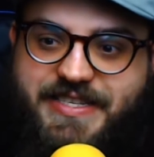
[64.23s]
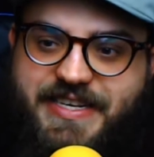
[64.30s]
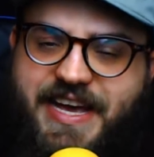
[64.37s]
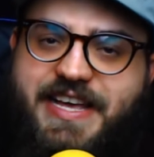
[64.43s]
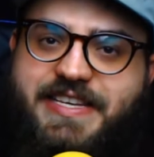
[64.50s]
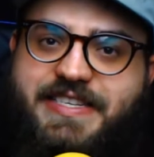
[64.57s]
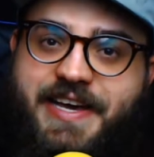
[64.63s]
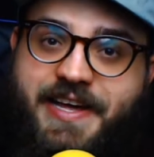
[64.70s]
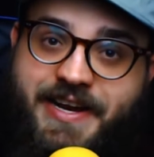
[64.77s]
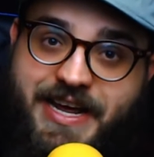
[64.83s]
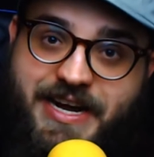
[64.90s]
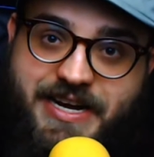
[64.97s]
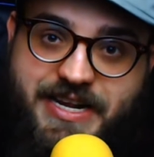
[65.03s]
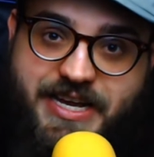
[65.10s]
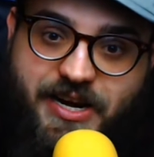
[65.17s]
is an
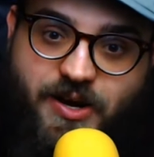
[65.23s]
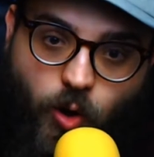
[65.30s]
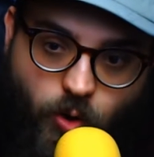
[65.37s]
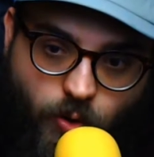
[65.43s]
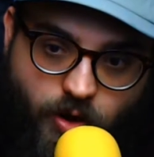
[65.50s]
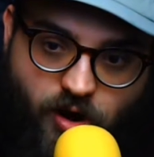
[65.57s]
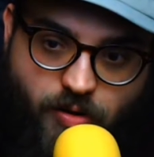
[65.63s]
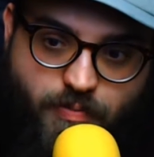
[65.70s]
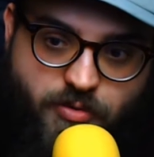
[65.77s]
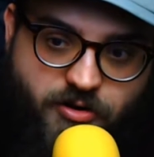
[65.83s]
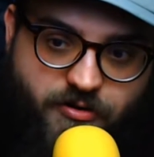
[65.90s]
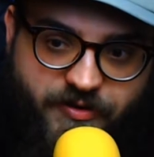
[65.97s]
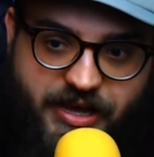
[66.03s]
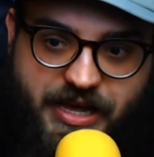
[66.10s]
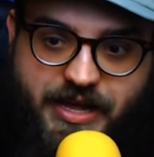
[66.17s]
Indian horror
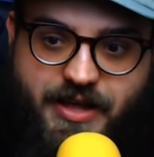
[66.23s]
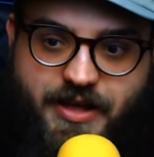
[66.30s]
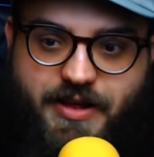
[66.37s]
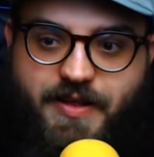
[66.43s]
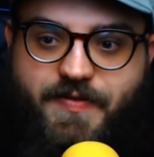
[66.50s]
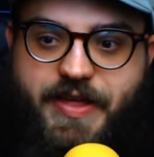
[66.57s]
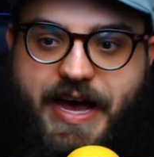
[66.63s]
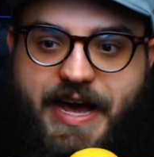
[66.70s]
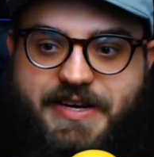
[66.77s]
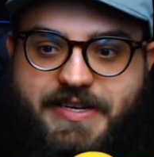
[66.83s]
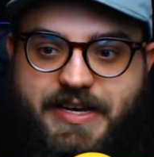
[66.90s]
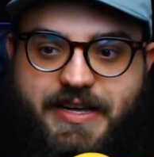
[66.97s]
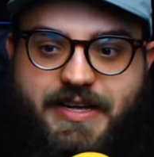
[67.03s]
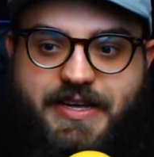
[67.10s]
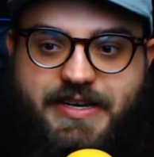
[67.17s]
movie that
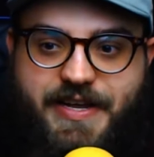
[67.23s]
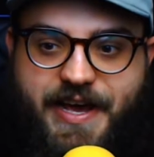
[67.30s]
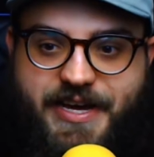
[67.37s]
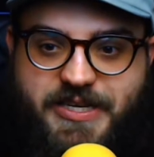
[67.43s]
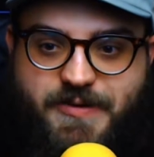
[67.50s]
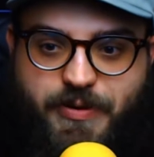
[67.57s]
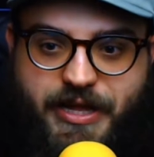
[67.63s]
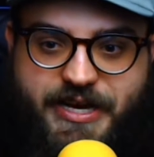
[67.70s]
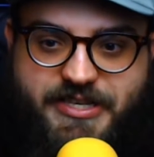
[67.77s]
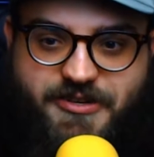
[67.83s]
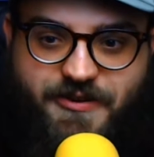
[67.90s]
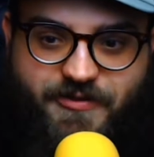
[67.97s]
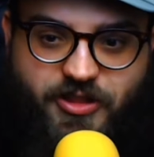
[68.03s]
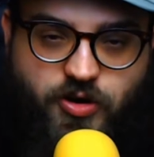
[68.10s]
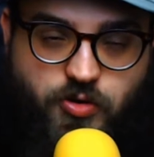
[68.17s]
takes place
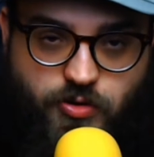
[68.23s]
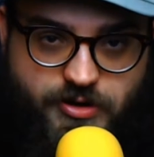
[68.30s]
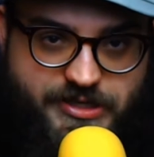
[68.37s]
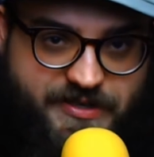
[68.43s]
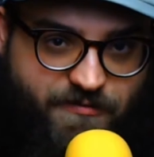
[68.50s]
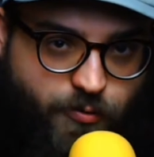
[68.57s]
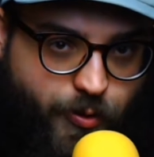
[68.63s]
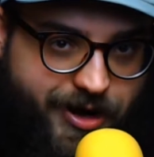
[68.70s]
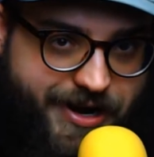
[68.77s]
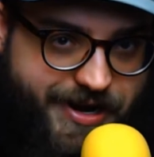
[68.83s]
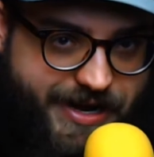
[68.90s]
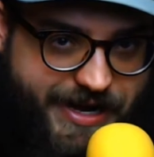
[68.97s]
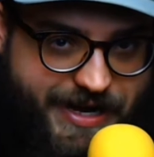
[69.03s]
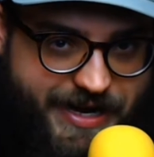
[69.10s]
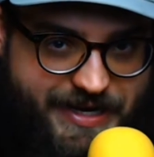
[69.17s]
over the course of one
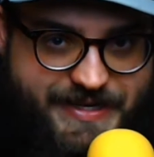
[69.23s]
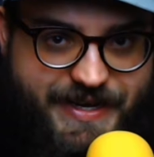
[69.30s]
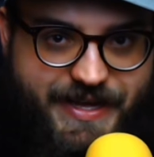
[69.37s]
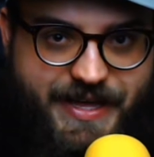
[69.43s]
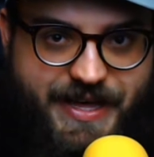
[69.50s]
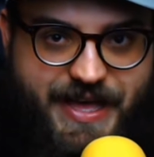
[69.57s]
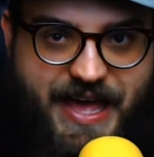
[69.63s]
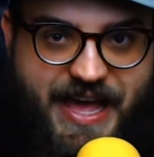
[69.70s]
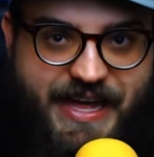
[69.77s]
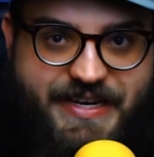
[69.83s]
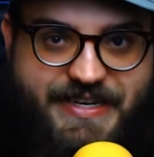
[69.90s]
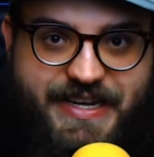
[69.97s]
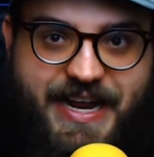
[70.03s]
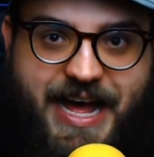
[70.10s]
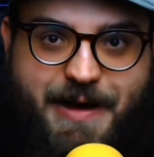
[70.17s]
night, and
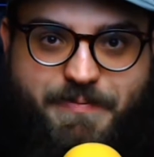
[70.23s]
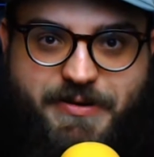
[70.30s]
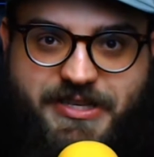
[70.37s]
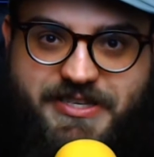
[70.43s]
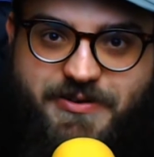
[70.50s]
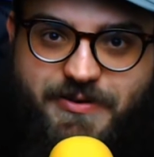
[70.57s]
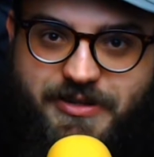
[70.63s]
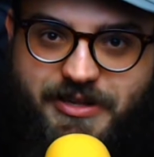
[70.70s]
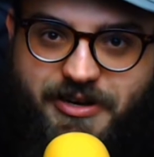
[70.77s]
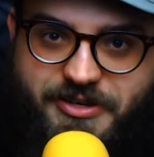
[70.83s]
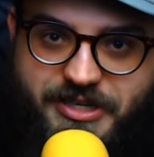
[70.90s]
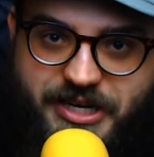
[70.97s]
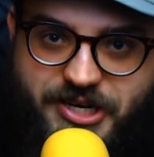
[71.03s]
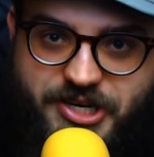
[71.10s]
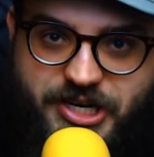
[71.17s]
it happens to a little
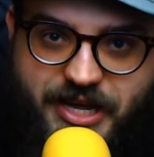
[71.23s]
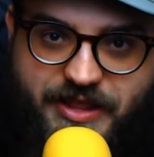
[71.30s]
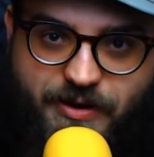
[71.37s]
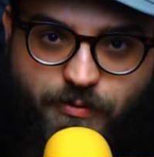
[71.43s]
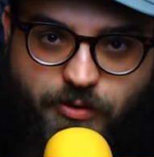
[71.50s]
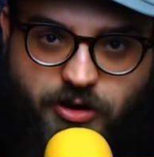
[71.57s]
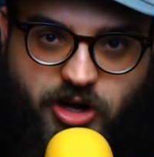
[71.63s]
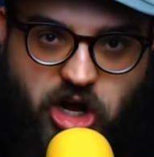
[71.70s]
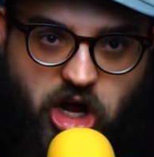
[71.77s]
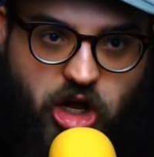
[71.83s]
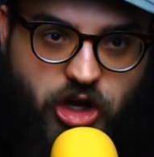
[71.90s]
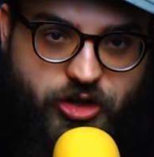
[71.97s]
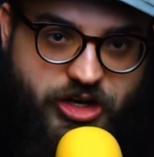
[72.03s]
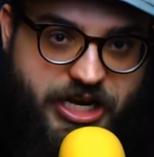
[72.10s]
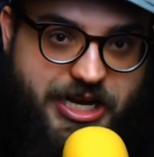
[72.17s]
DJ that we'll
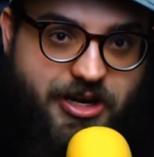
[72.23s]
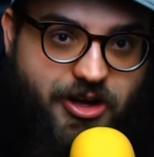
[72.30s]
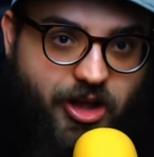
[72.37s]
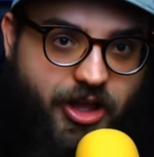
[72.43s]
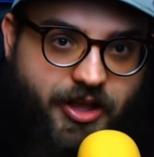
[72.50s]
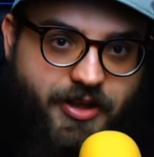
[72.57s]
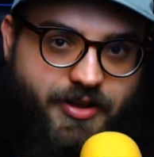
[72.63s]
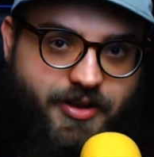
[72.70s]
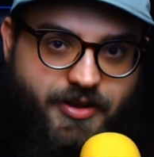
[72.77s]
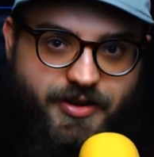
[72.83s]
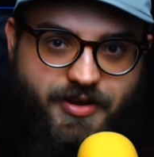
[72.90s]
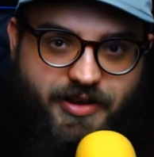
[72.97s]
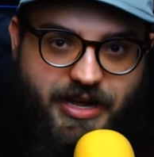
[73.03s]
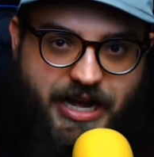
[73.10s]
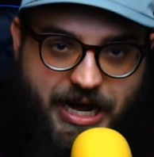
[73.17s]
call Neil.
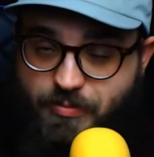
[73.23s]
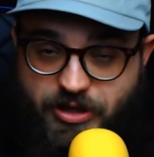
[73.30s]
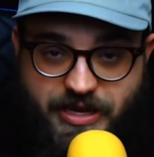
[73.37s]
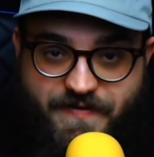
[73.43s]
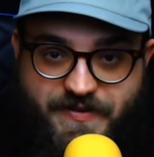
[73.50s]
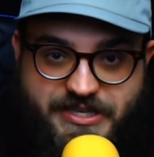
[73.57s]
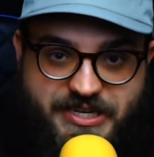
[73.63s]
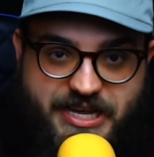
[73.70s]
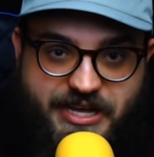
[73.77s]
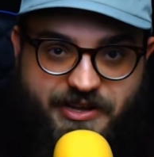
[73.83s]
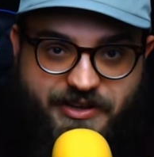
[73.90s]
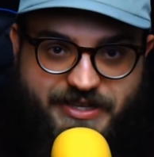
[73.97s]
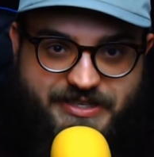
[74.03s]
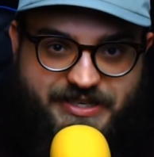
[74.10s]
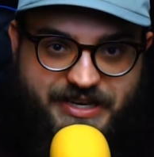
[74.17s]
I believe it's Neil. It's